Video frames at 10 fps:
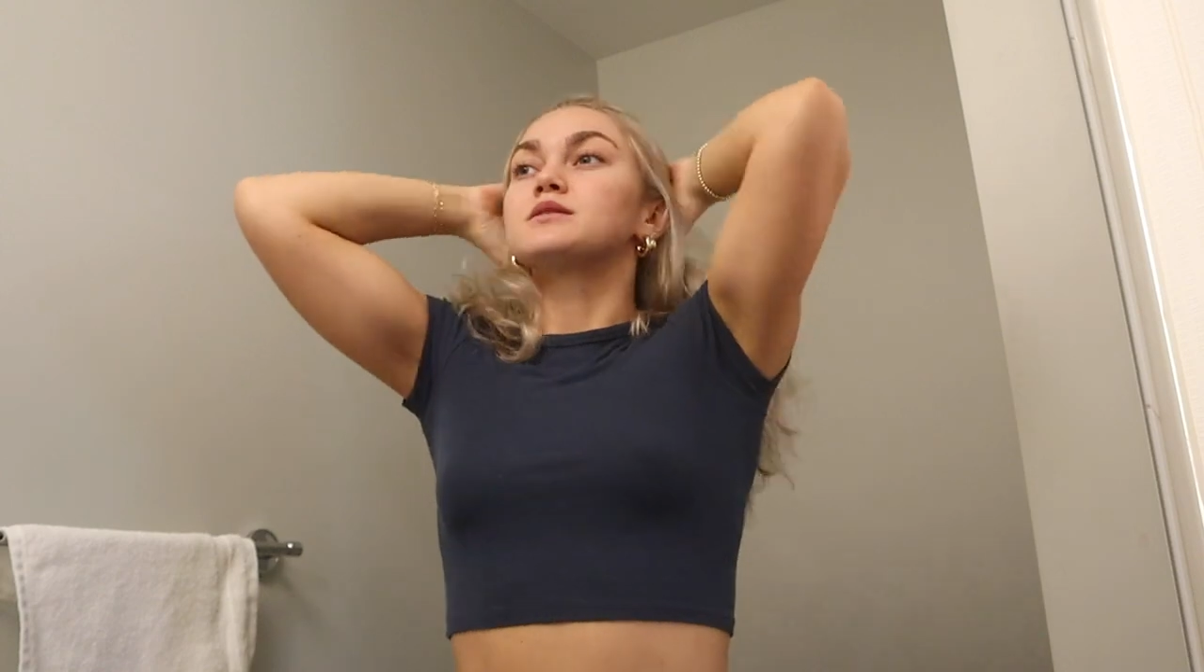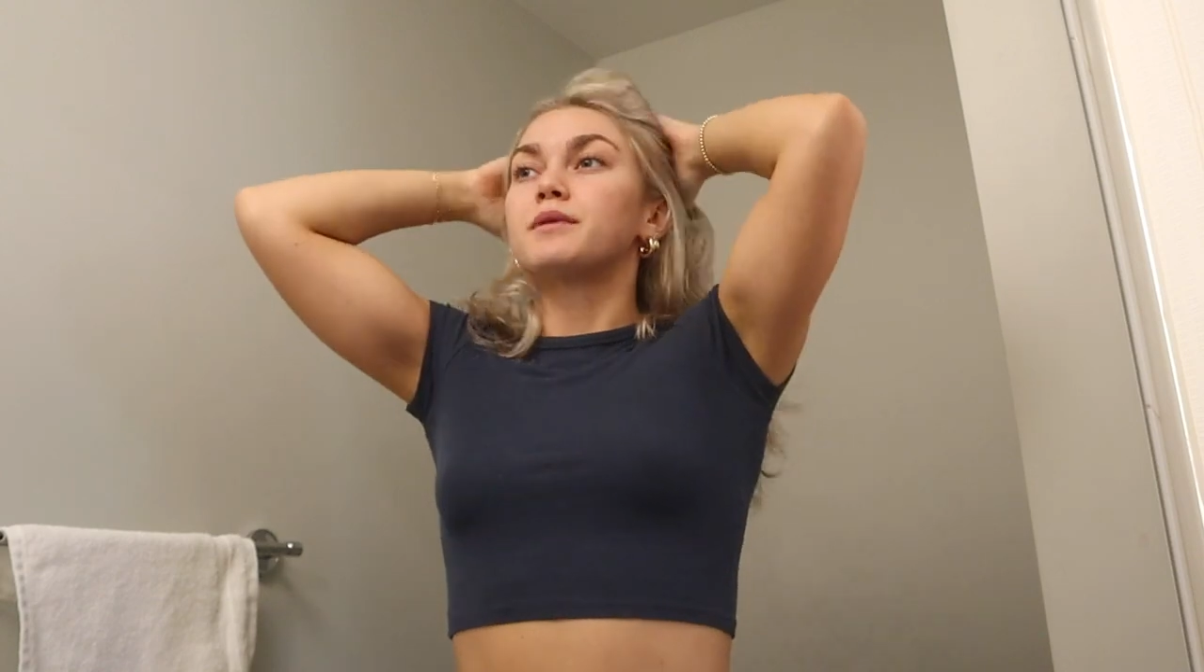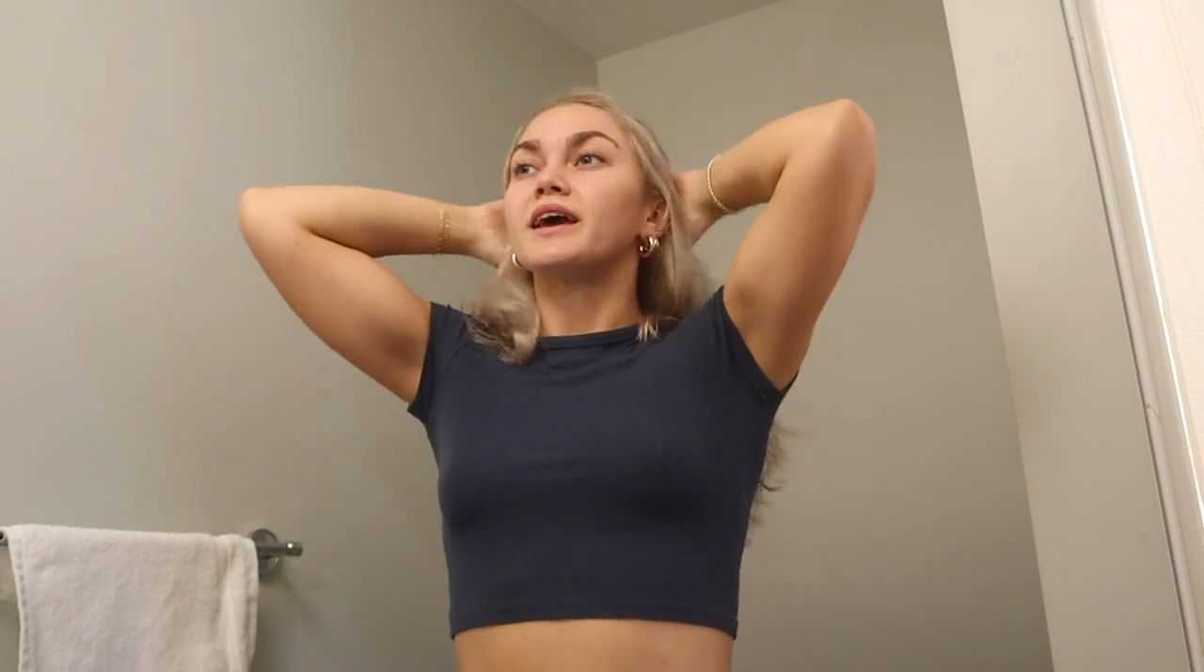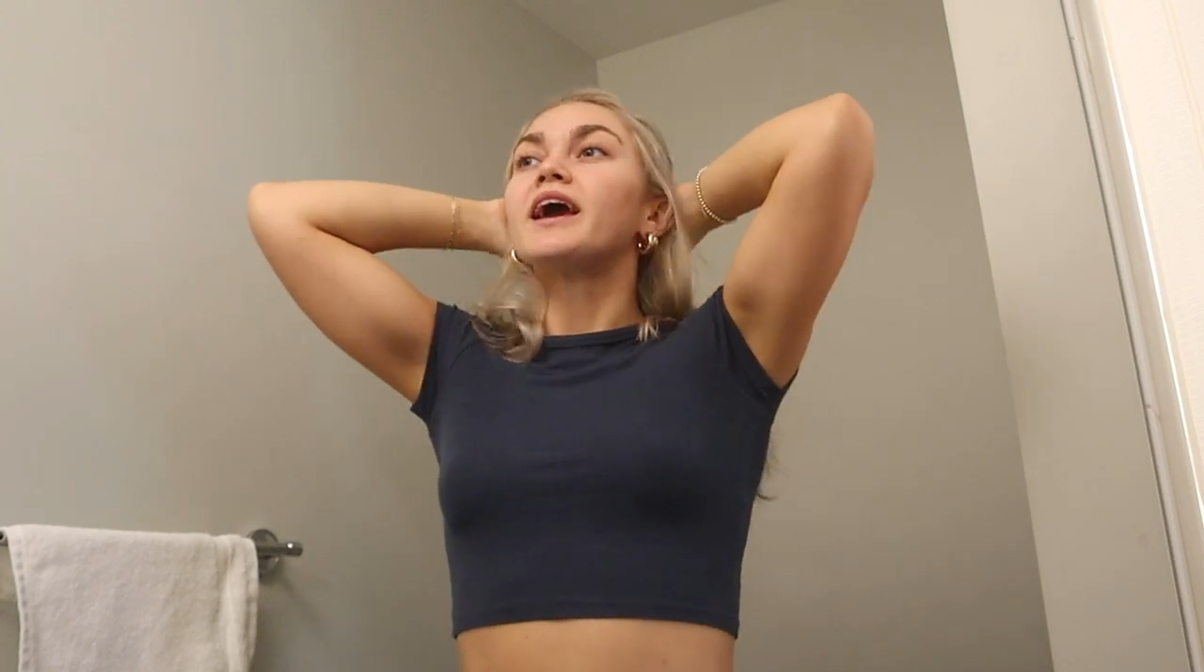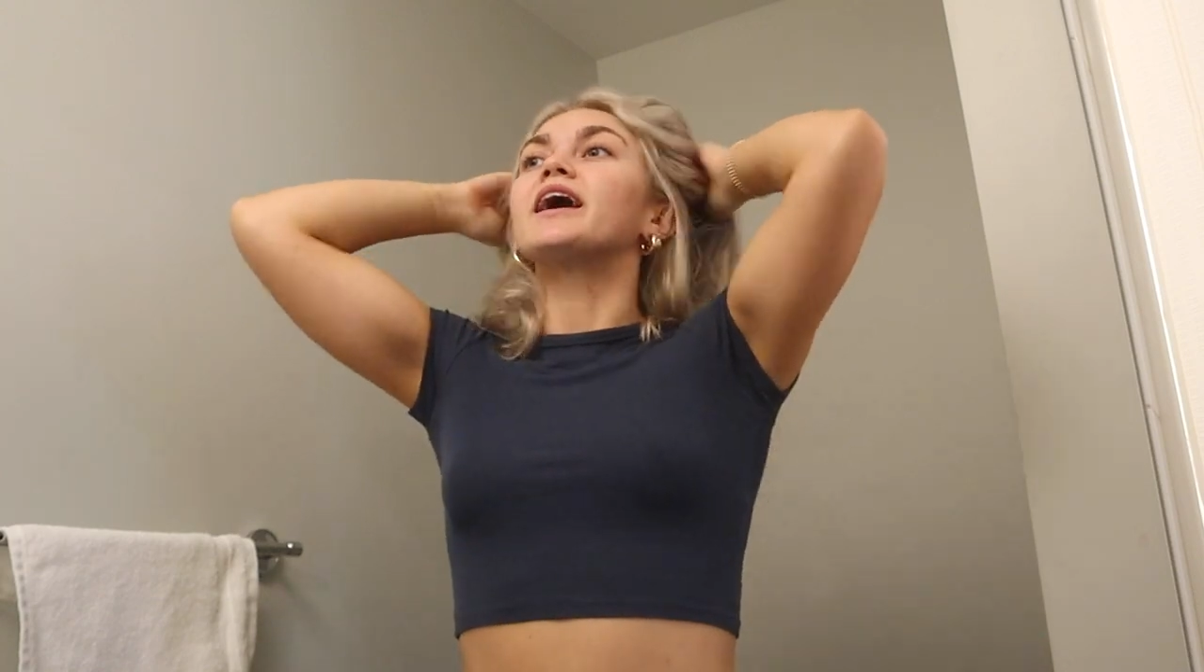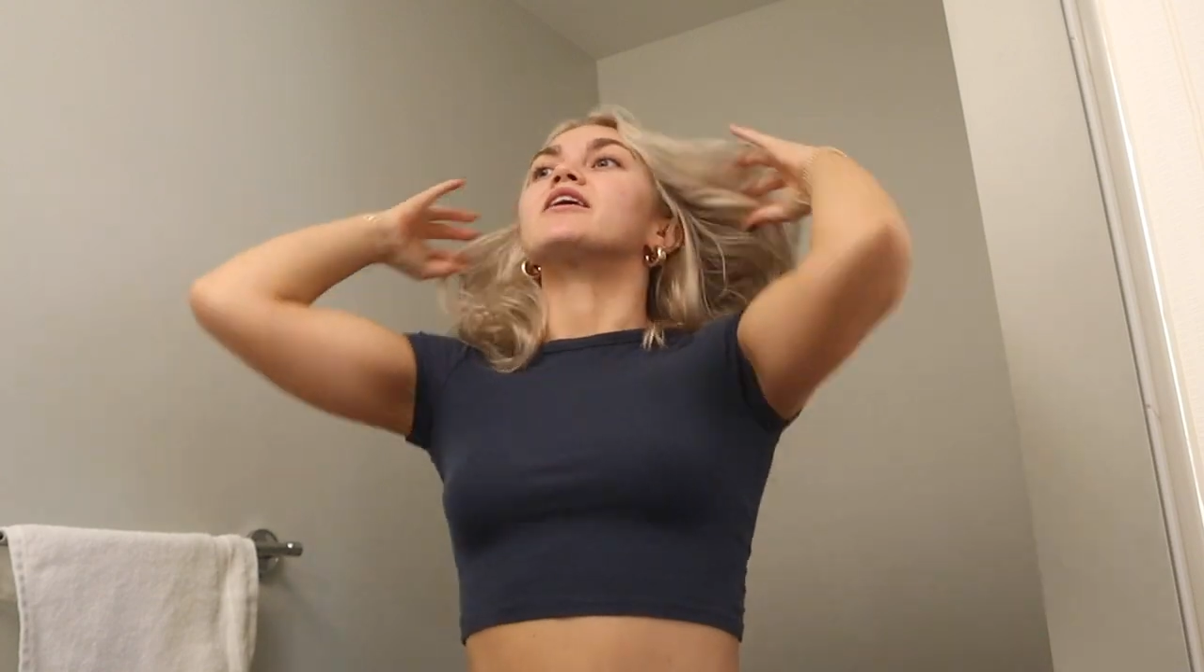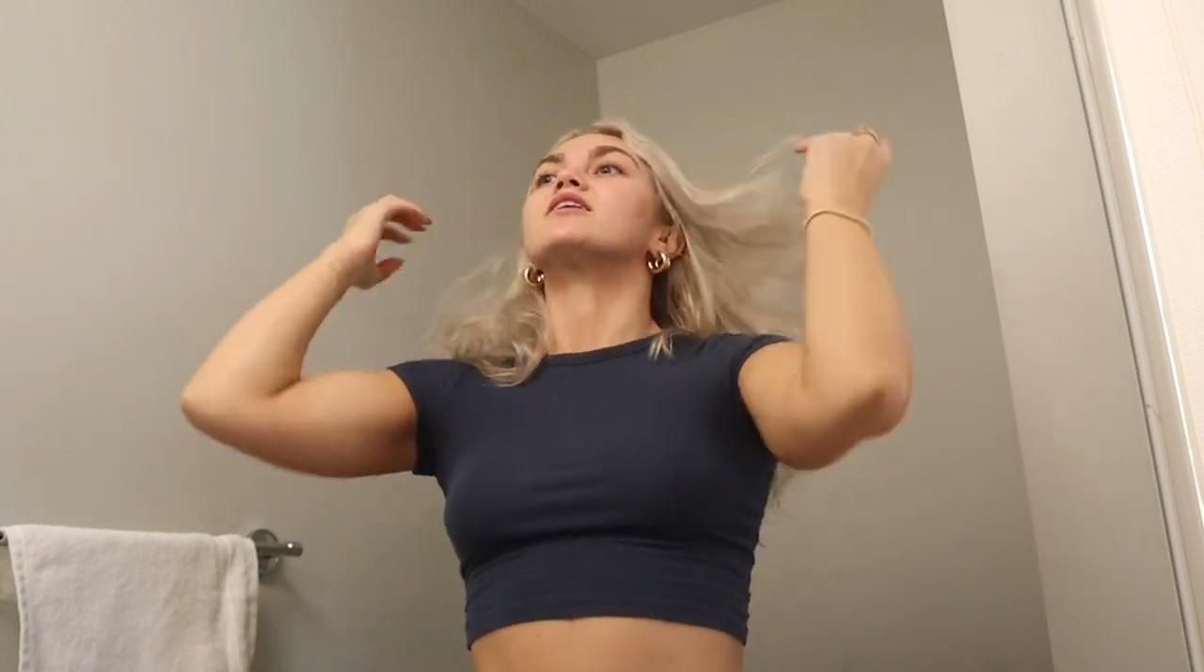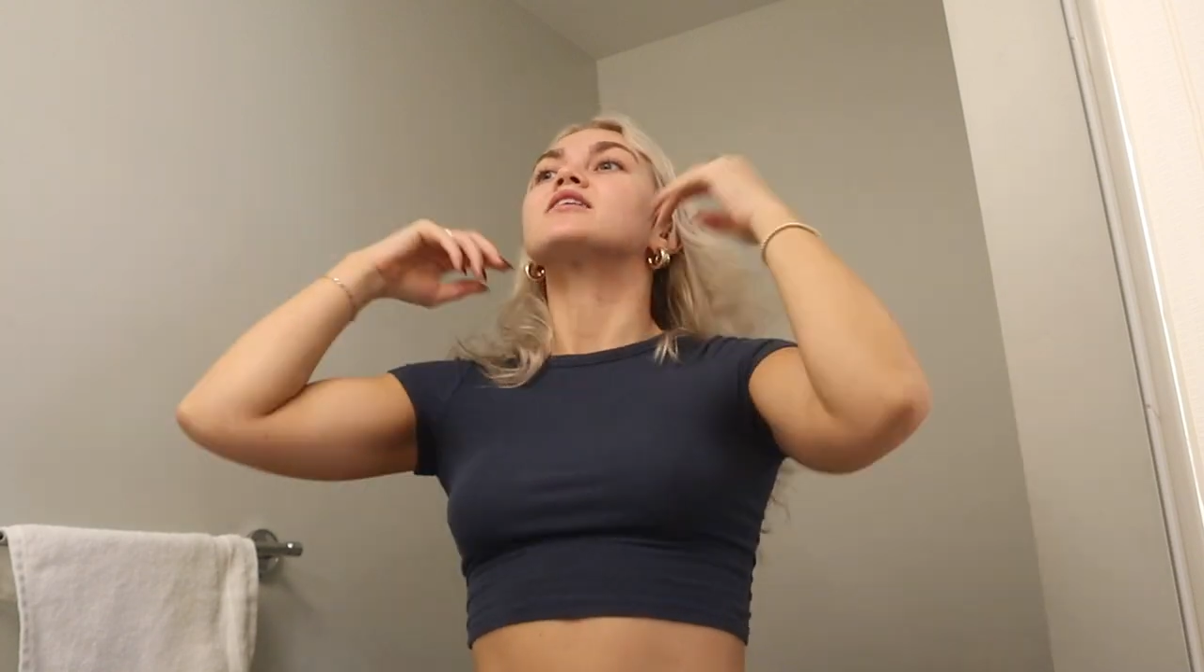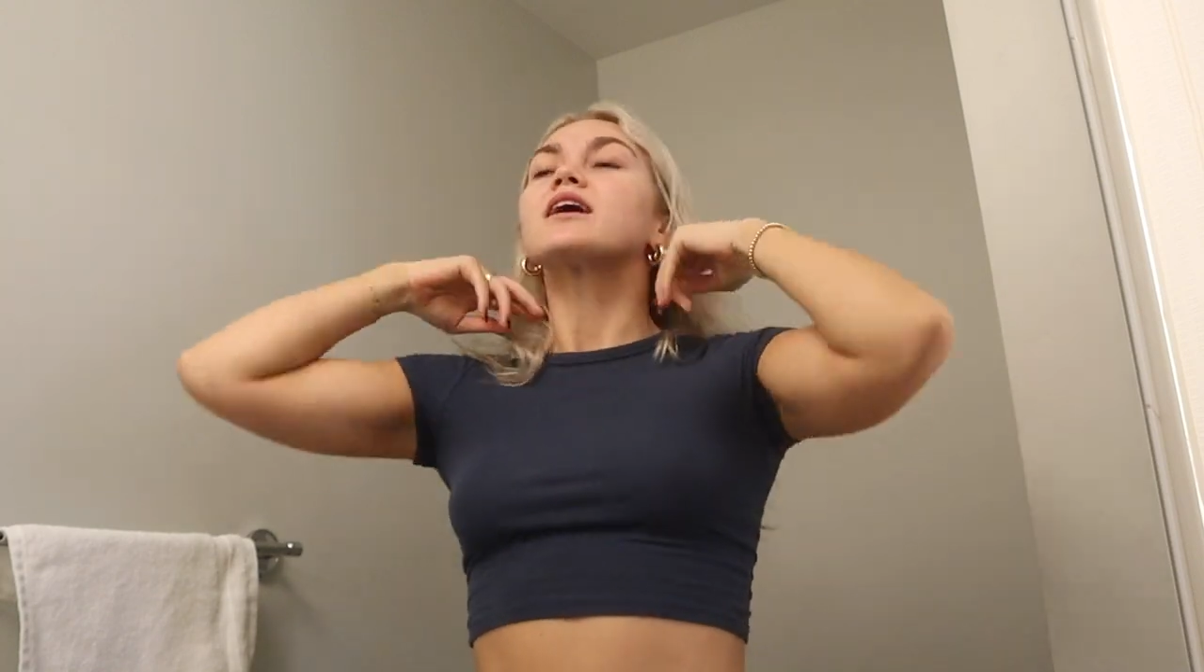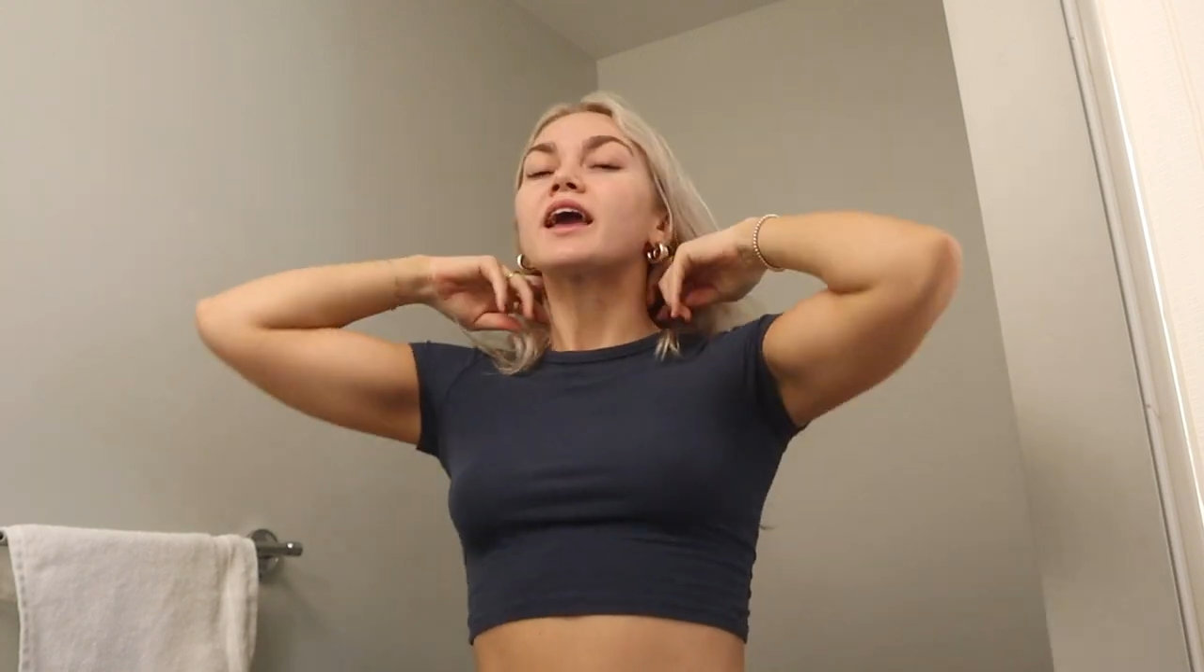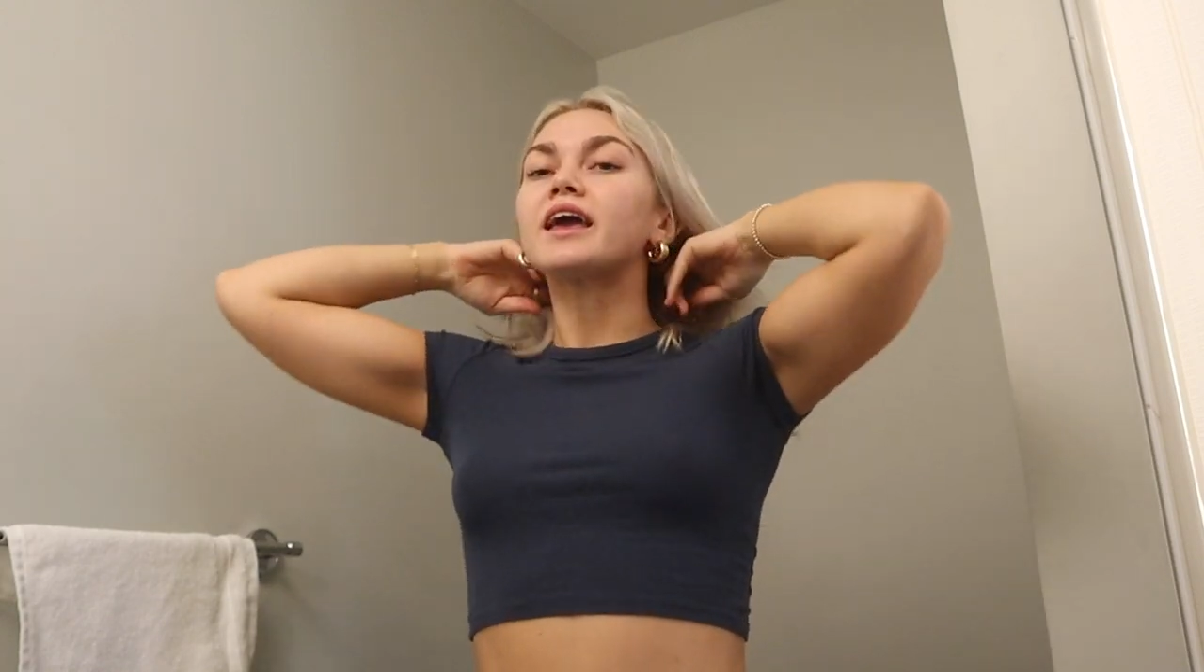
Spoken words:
in my hair